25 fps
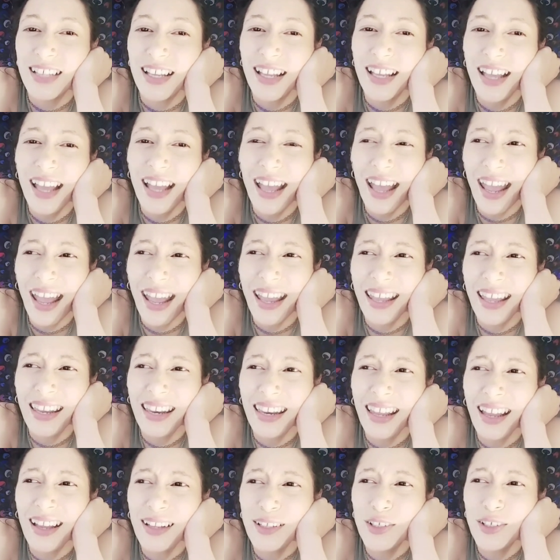And
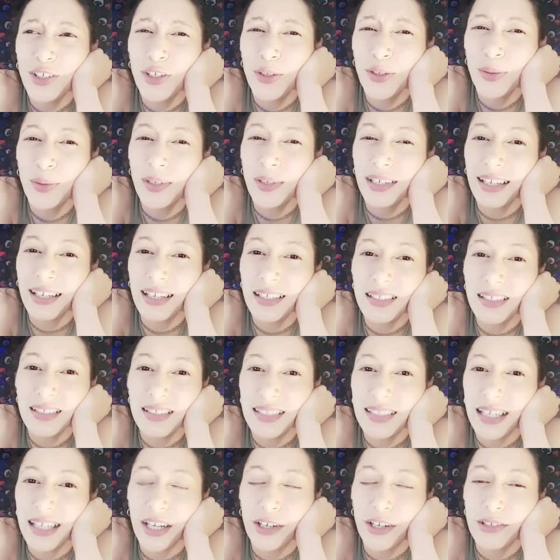you can't sit
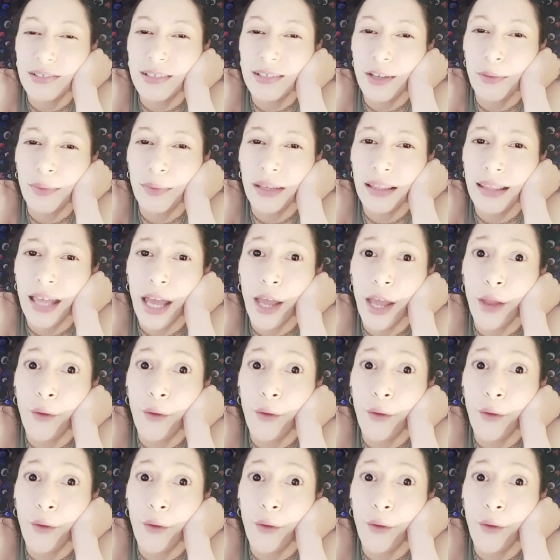here and tell me that,